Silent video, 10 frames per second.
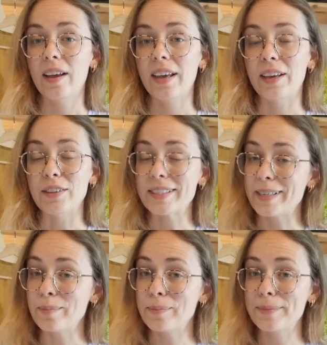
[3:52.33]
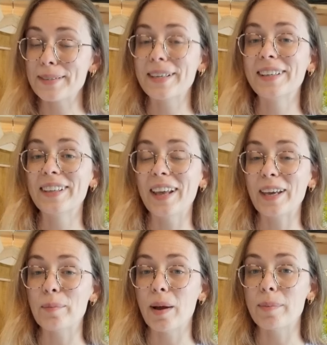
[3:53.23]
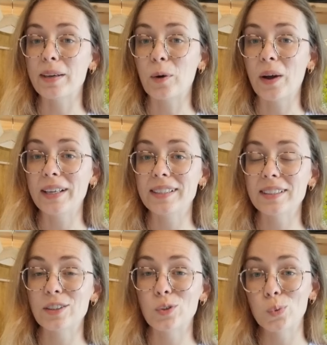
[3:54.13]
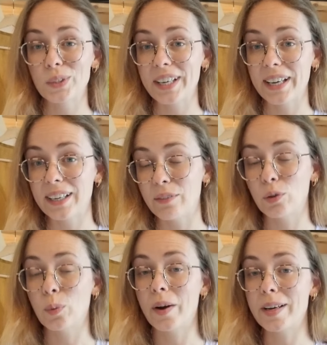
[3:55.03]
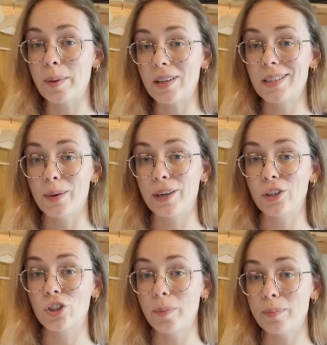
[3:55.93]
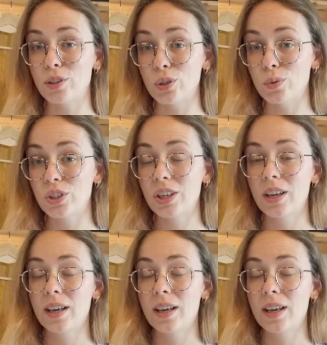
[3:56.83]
It seems like it might be quite daunting if you're worried about sewing a jumpsuit.